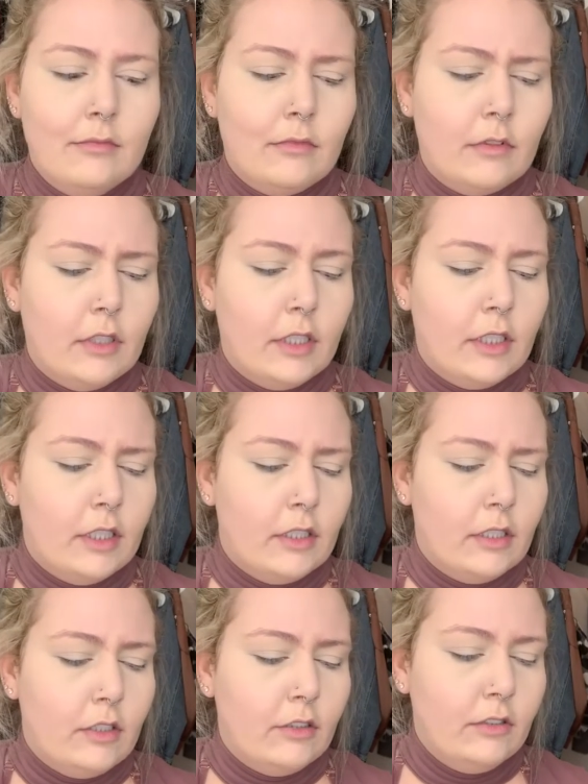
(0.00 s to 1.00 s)
they're
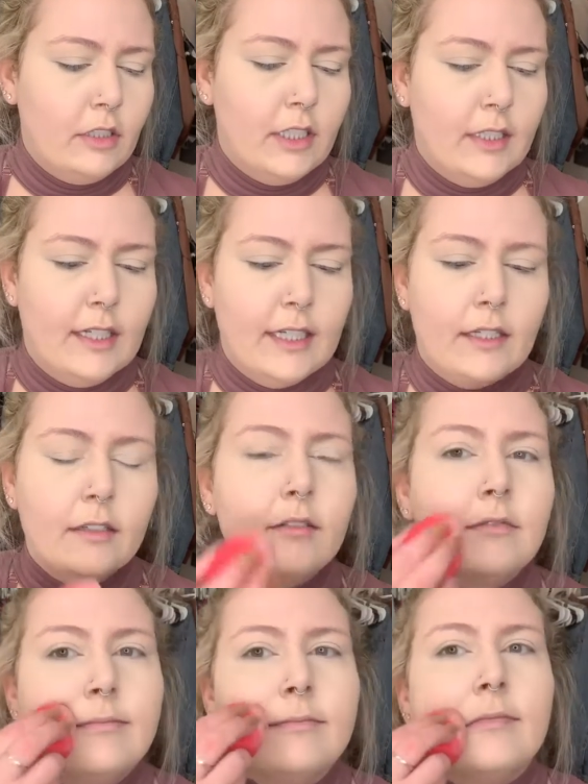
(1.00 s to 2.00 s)
usually like
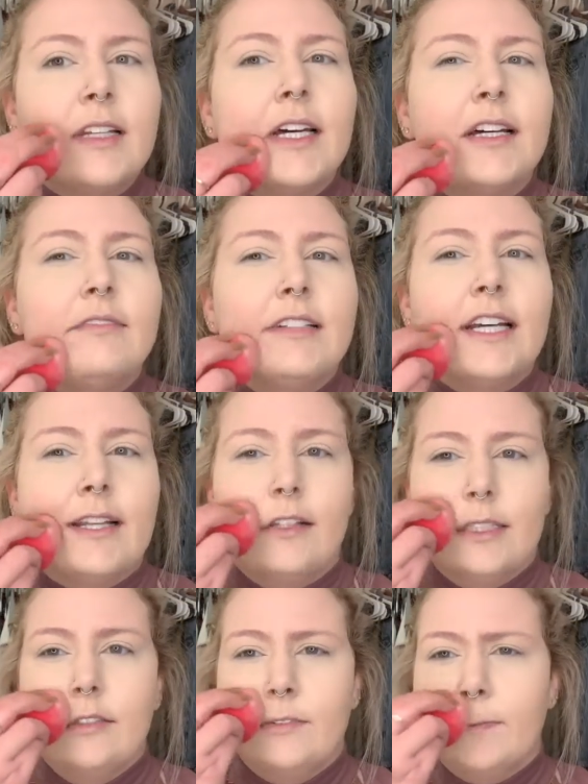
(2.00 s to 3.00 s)
have
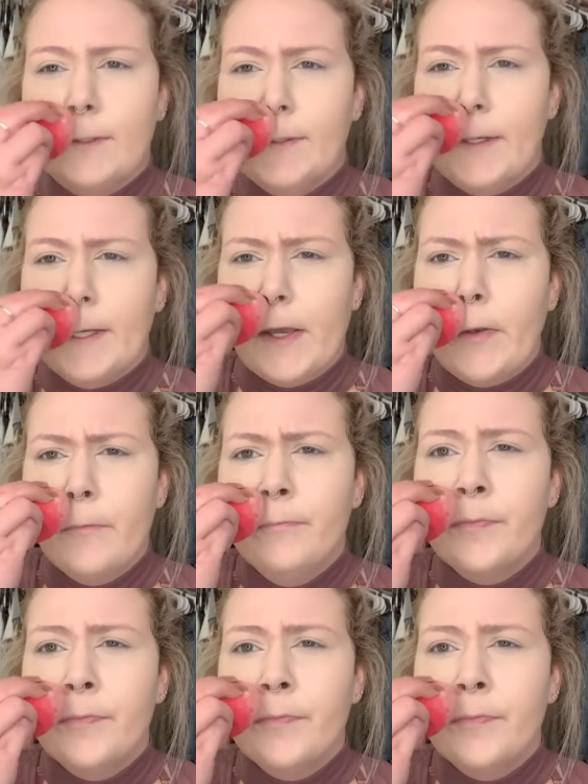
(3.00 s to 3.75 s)
talents for like